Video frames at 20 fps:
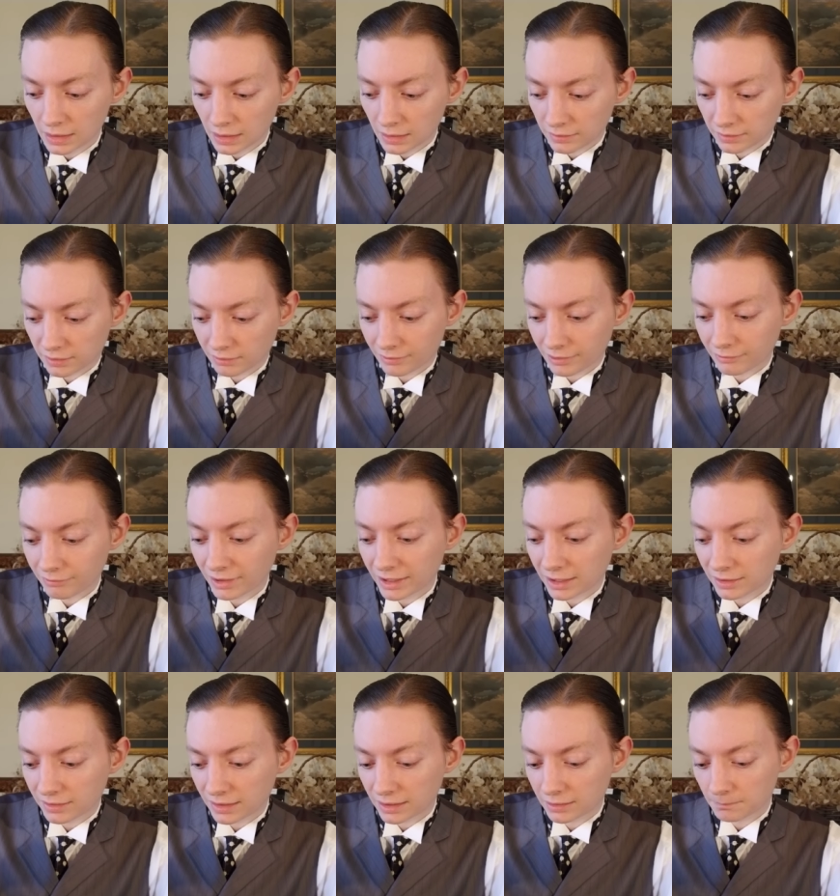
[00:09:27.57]
So I
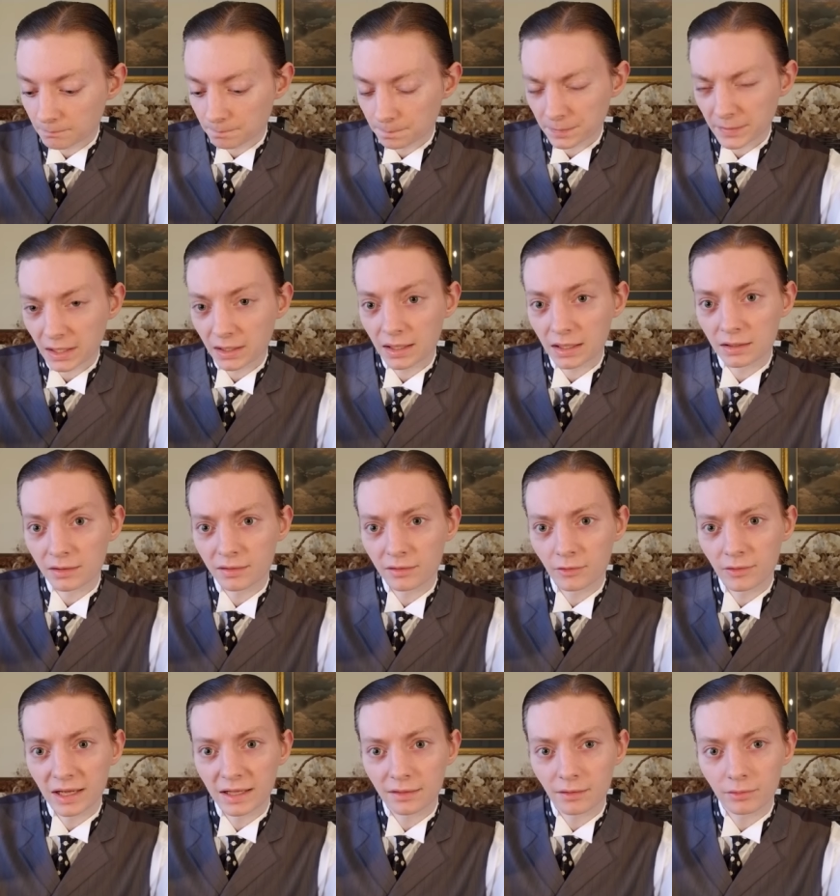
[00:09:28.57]
like that. Again, it
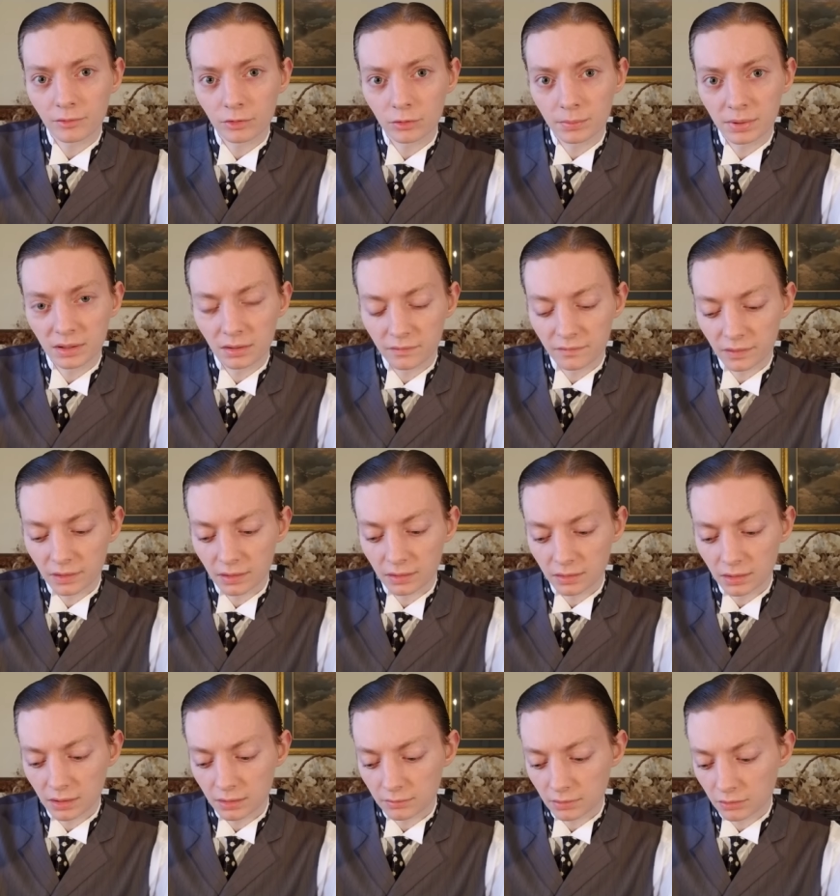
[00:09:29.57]
still has a little bit of a
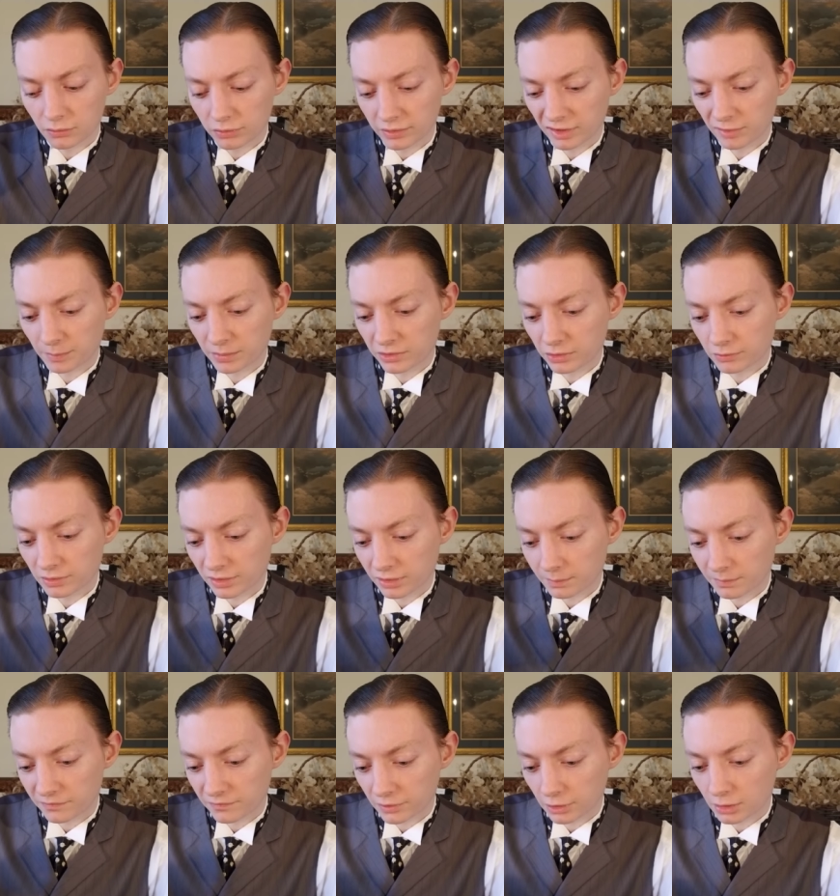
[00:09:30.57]
you know a crisp to it,
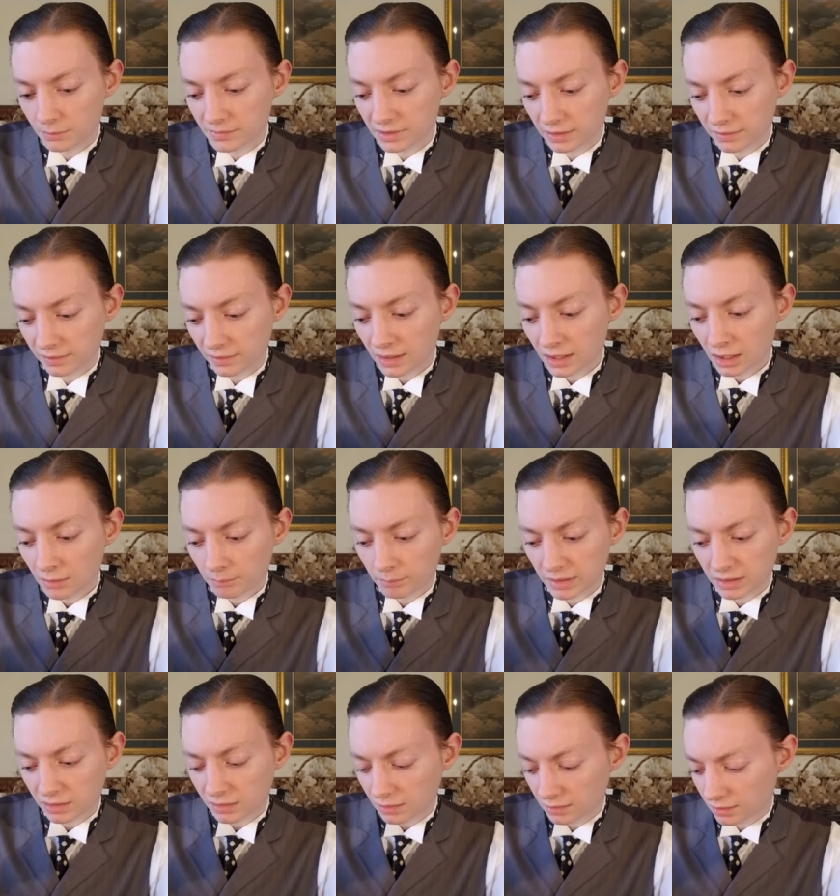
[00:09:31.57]
some firmness,
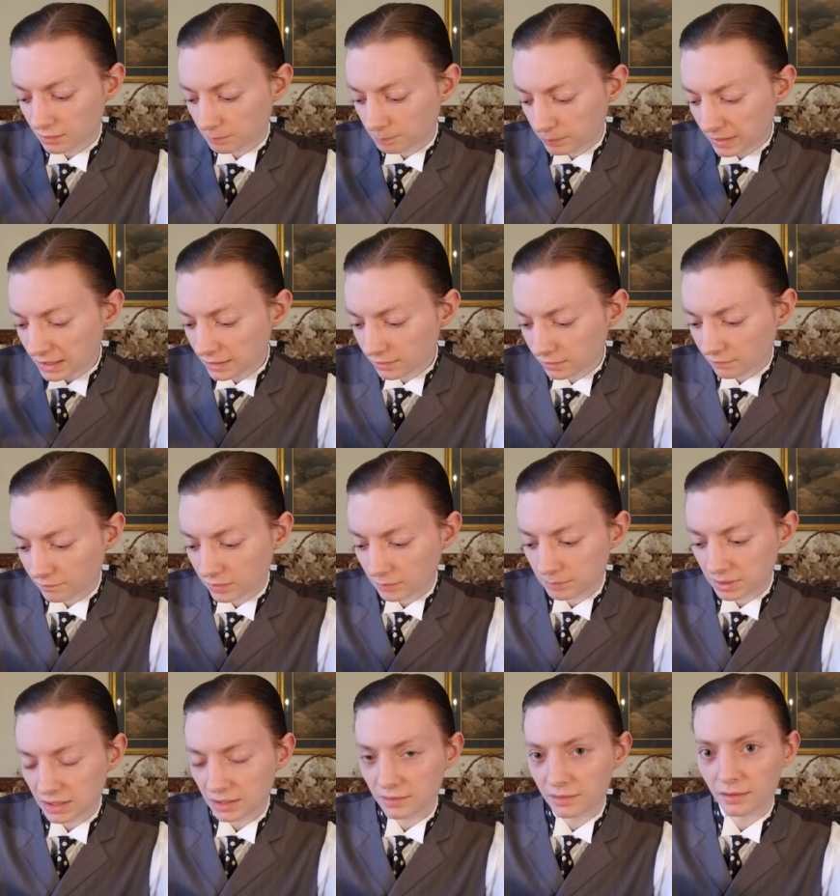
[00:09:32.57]
but the the base of the
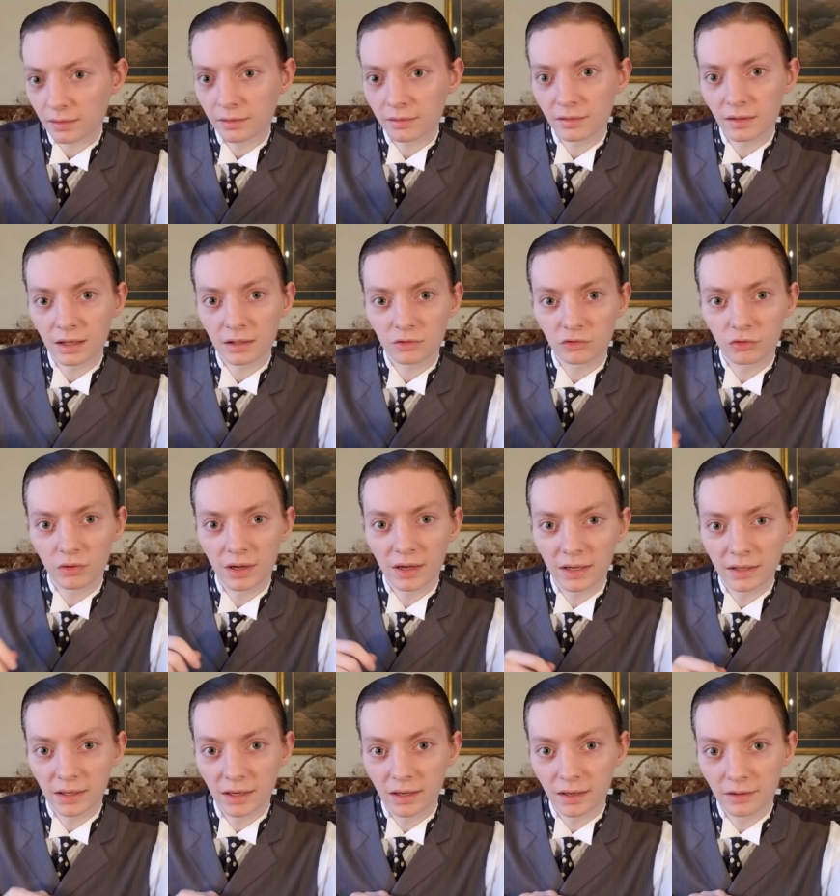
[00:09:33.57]
pizza is not
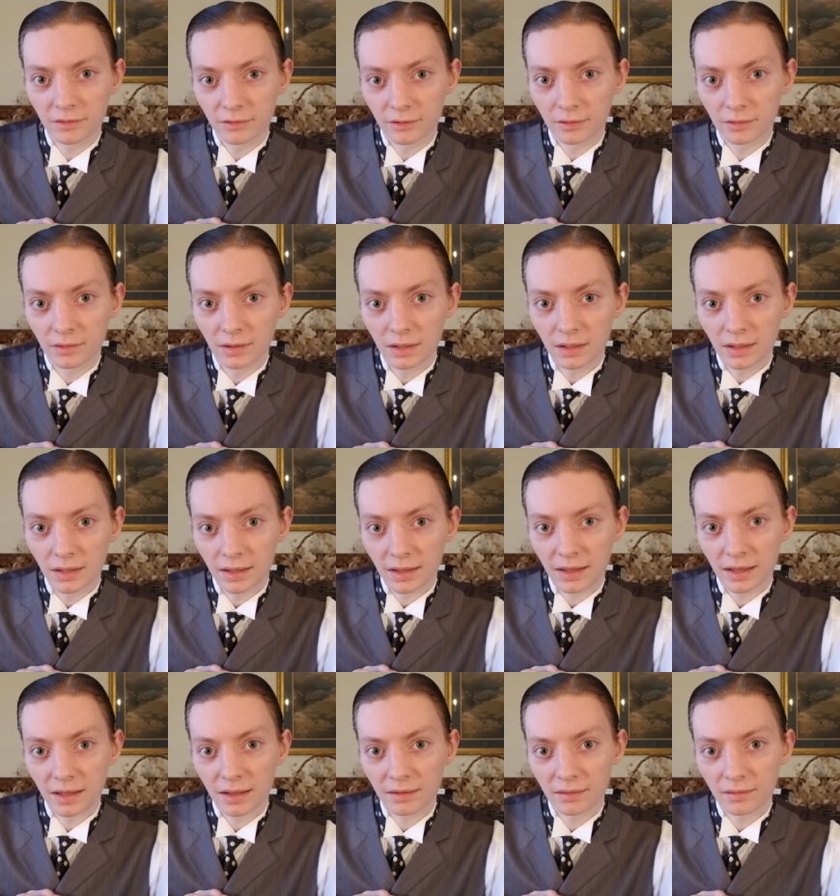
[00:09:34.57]
dry either
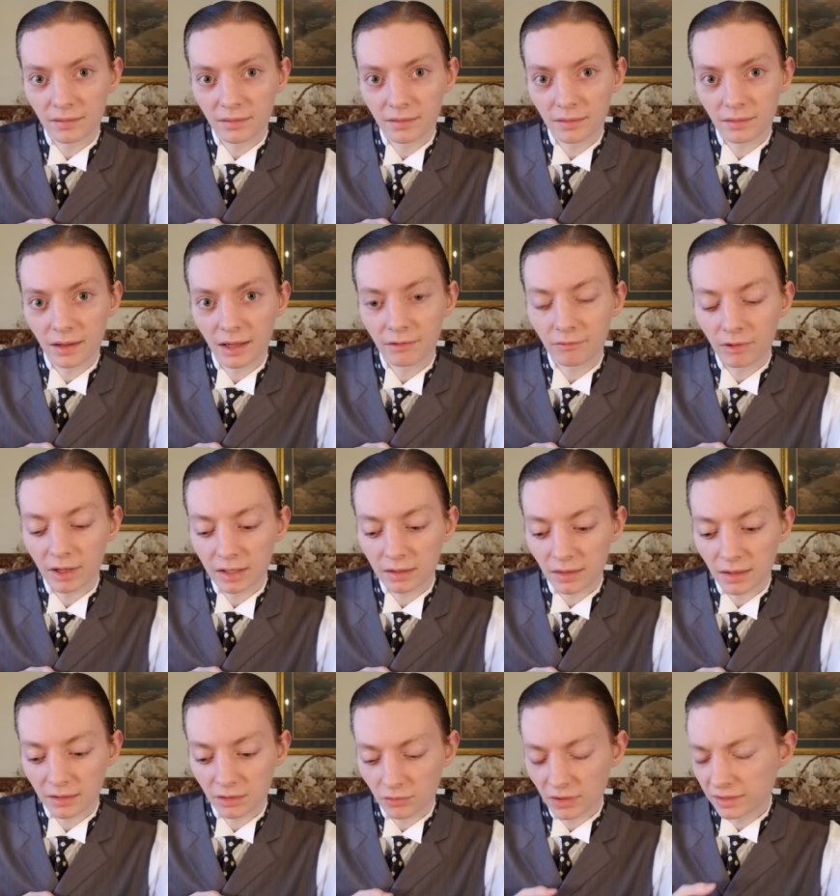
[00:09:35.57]
and uh, I like
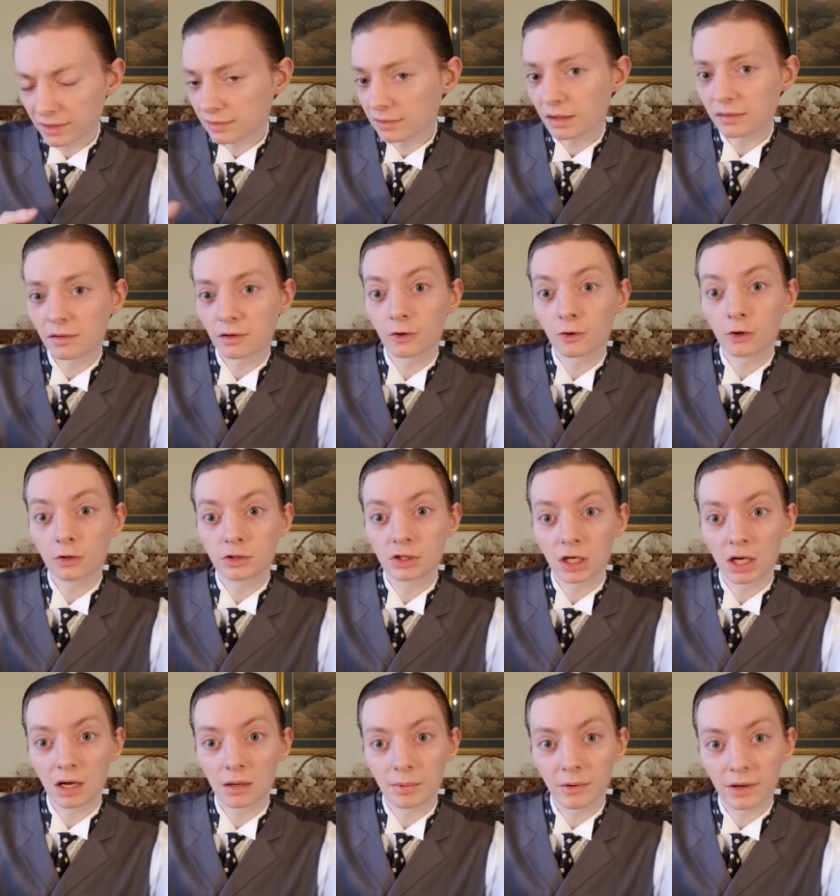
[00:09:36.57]
that. So I think they did a good
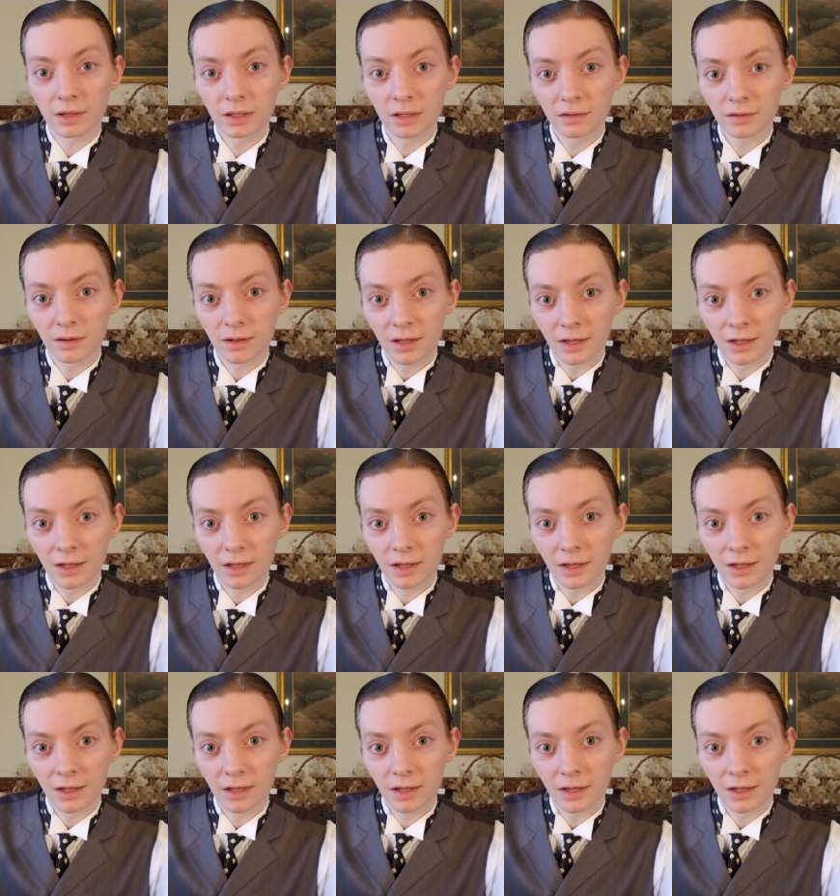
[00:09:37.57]
job on it.